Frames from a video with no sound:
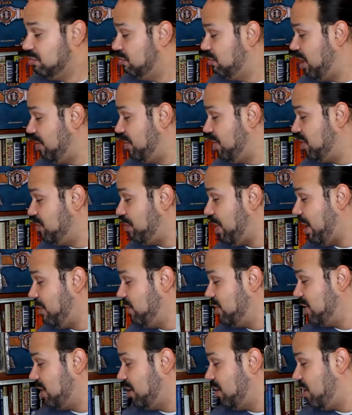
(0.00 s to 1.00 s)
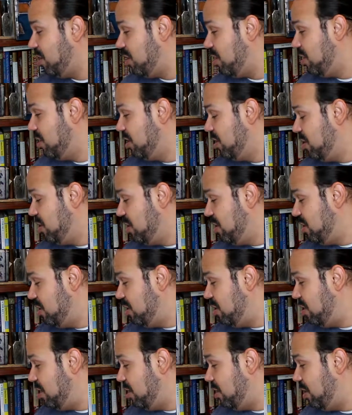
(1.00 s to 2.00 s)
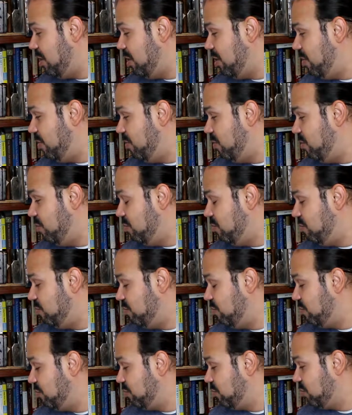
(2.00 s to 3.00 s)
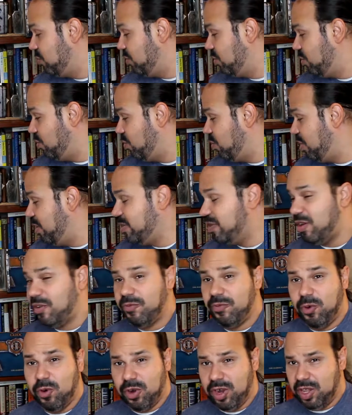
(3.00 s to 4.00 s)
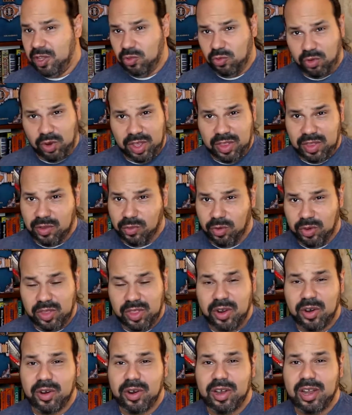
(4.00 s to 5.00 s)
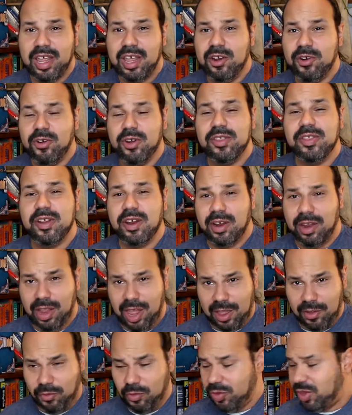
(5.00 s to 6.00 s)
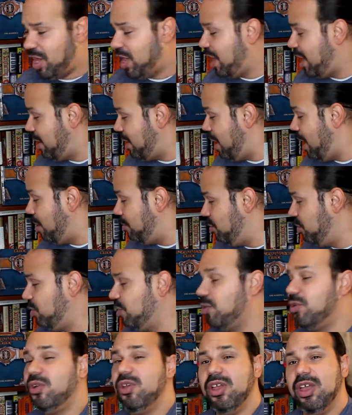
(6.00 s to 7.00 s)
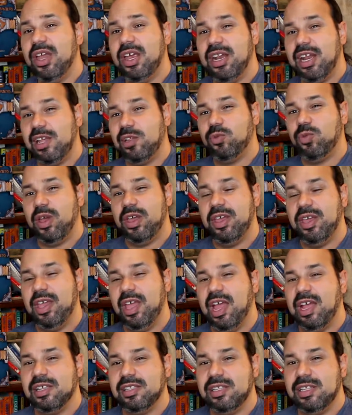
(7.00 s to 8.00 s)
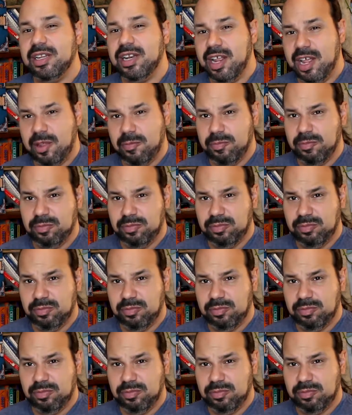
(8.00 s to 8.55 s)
Maybe his parents are or in their 40s or when they're later in their life when they had Abner, and that's why he has the name.